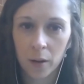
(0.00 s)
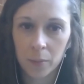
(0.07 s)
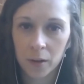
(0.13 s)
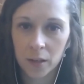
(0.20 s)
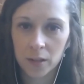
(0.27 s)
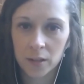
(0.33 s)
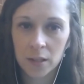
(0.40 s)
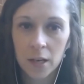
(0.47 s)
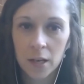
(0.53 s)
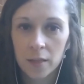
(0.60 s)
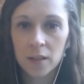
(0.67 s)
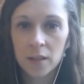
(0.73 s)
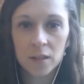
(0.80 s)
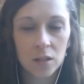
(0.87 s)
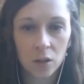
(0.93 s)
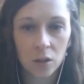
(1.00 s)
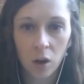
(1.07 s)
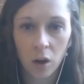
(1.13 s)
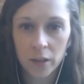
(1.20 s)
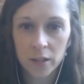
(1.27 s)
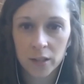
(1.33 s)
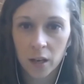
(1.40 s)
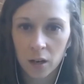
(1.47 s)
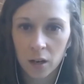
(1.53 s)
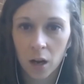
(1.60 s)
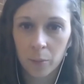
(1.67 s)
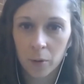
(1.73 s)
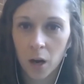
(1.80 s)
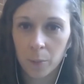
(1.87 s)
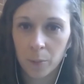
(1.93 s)
because this is a lost
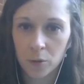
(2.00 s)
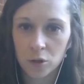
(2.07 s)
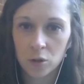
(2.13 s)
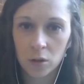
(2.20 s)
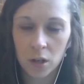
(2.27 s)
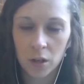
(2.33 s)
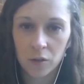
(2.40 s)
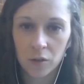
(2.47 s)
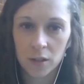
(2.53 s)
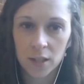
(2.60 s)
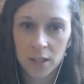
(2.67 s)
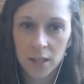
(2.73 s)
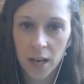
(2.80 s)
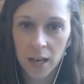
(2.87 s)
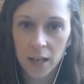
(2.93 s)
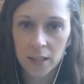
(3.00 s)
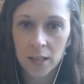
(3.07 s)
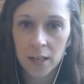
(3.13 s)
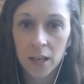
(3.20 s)
economic opportunity for the state.